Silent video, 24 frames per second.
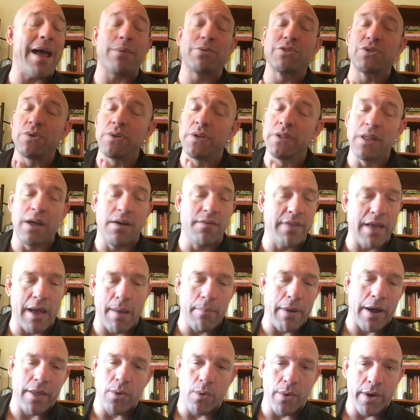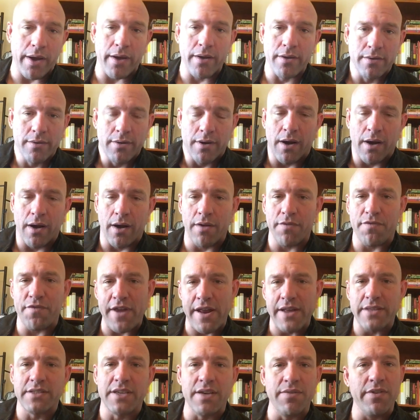absolutely love that, by the way.
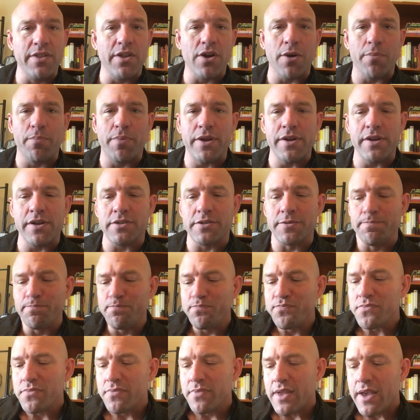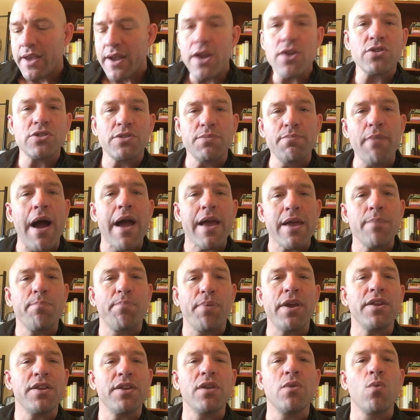Fans giving their opinions. Here's my
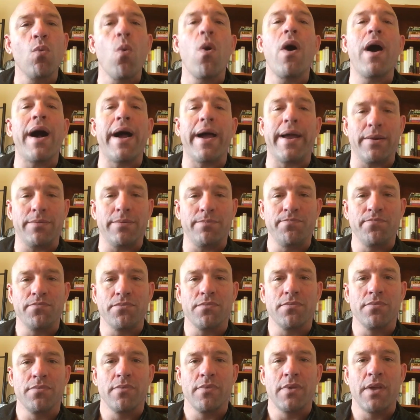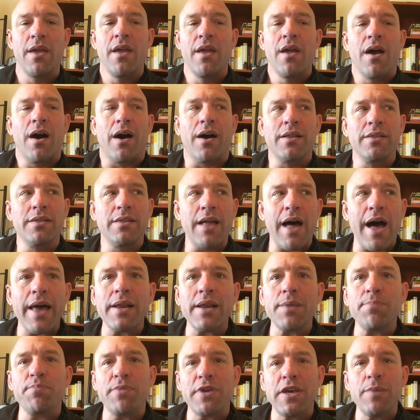opinion why. A lot
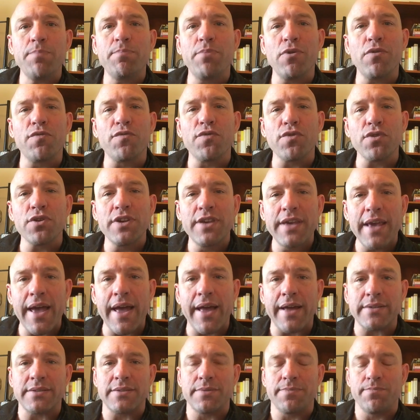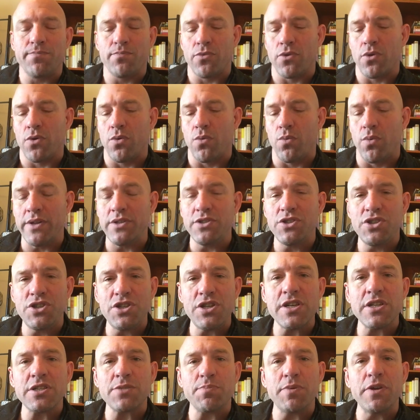of people forget when
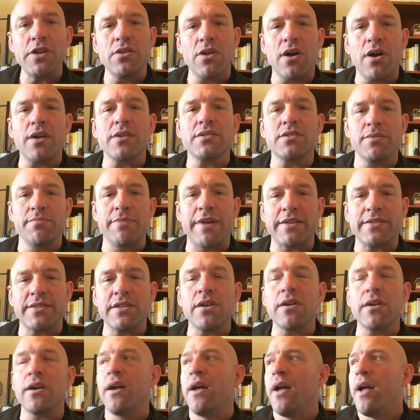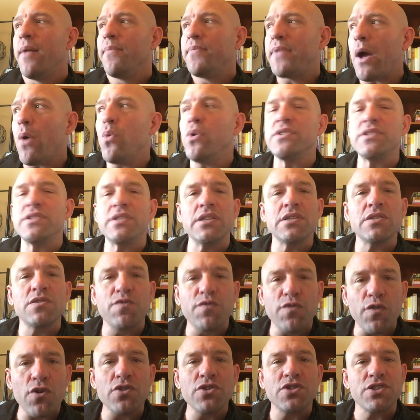GSP lost to Matt Serra, that was his
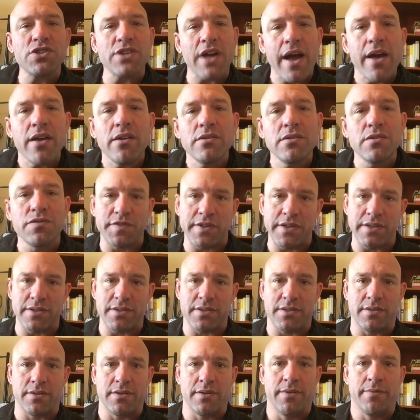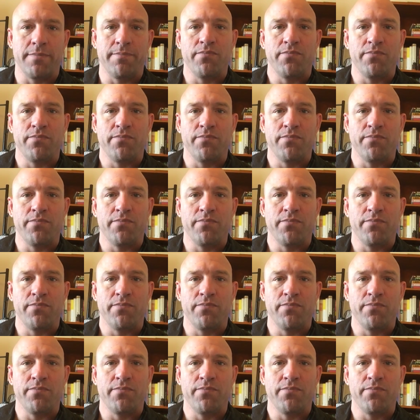first title defense.